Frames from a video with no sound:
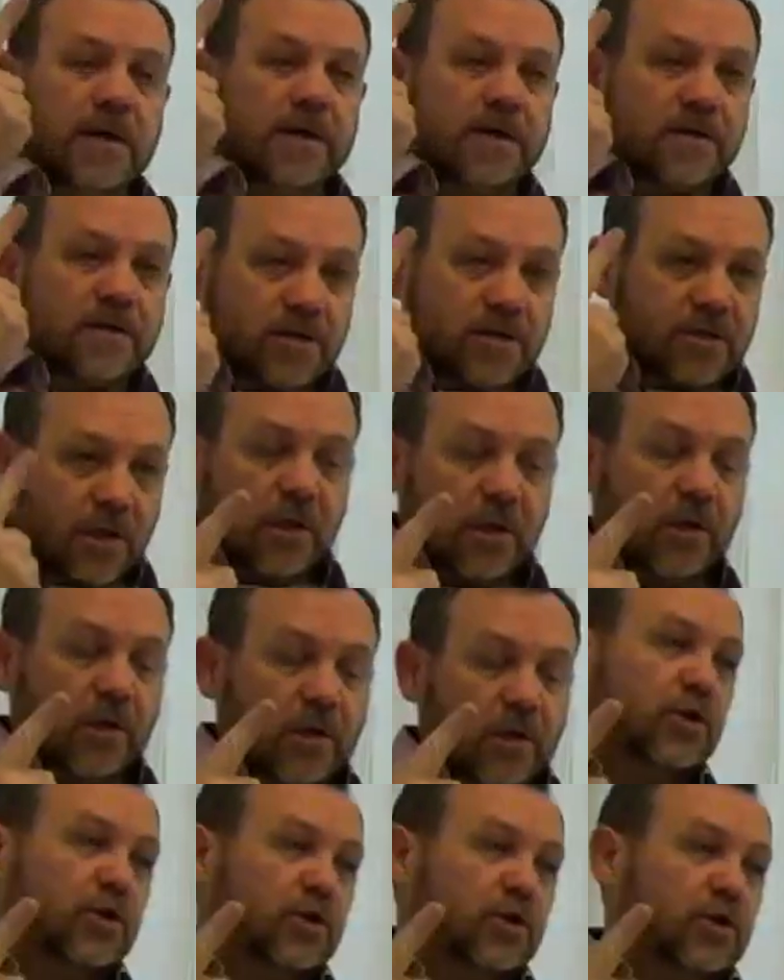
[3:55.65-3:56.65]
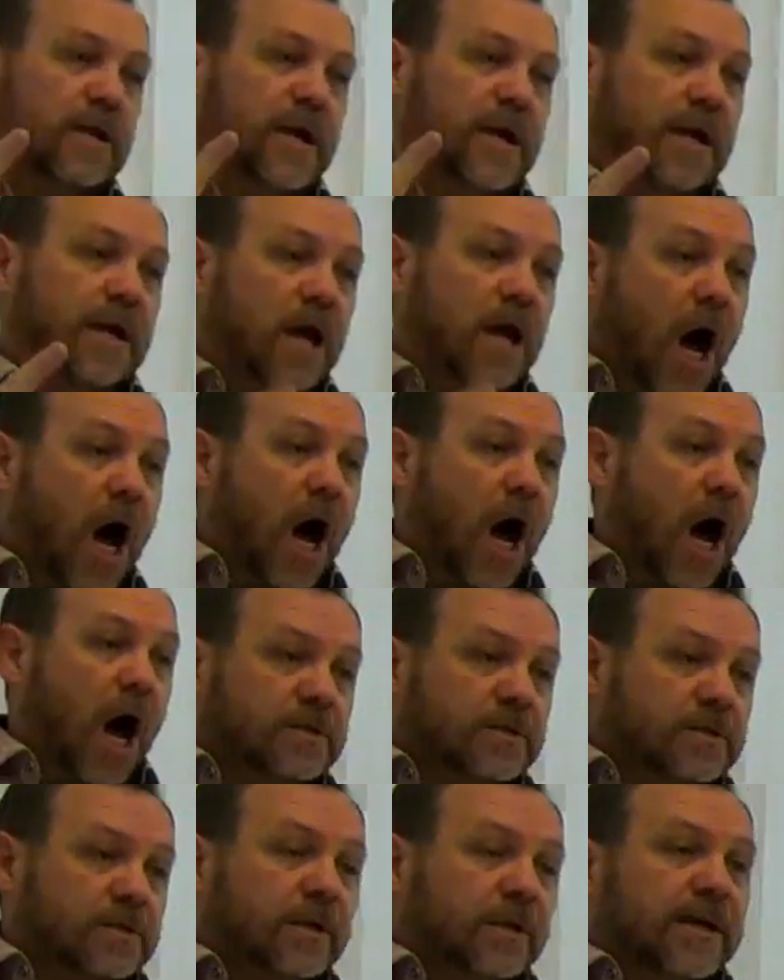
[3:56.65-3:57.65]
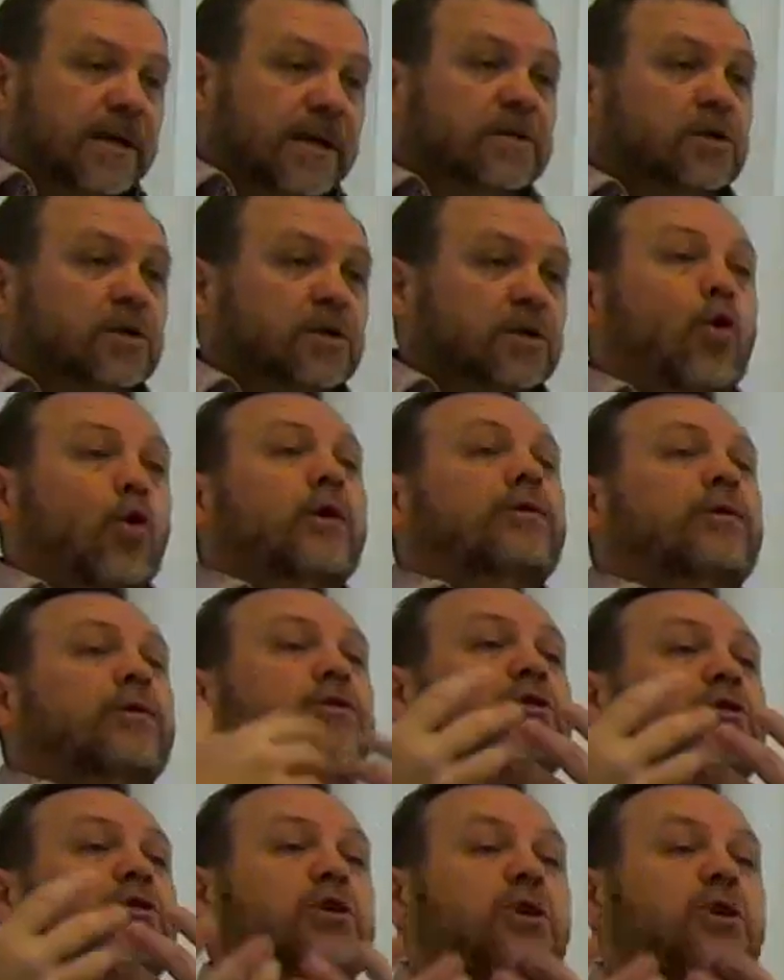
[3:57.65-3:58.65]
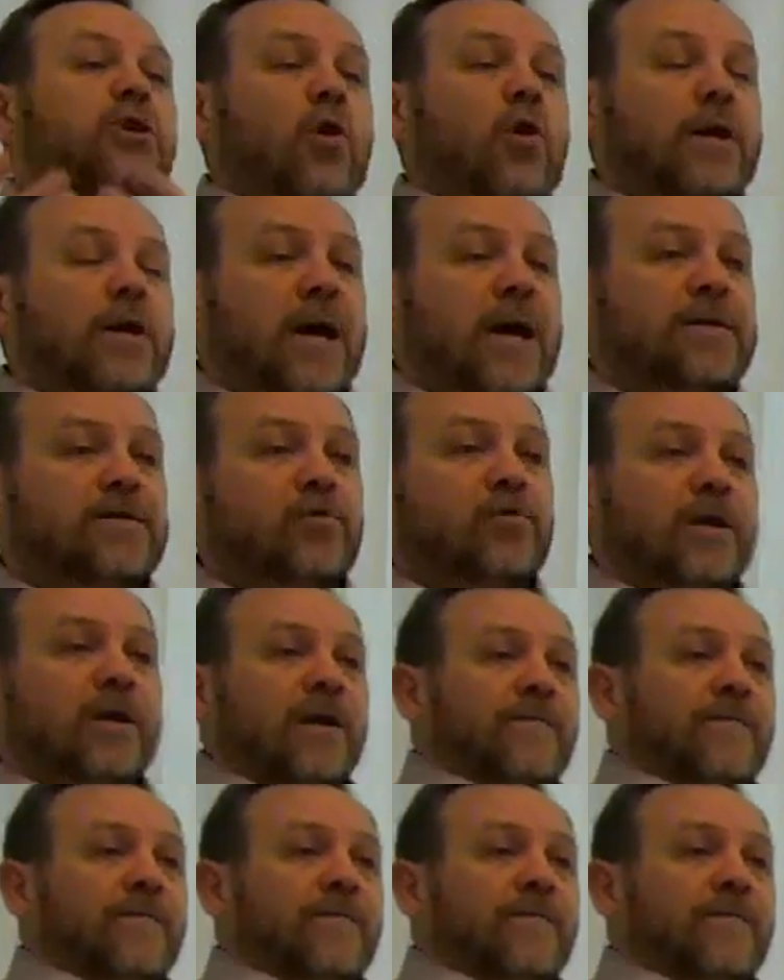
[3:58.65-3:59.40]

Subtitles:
solution that God is going to show. Now, He's going to